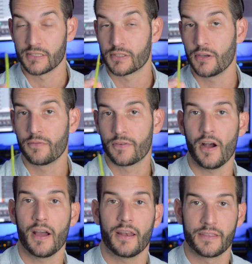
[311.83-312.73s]
And so you've
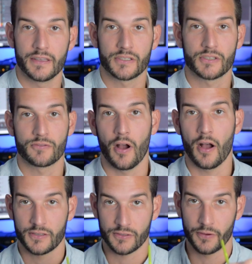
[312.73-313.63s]
got this
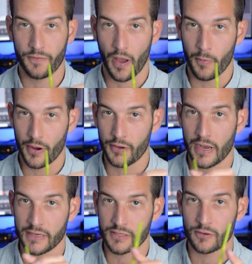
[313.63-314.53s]
straw. So if I want you
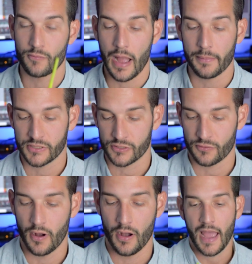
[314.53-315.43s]
guys to grab a
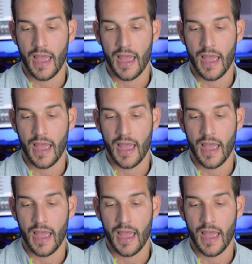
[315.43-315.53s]
straw,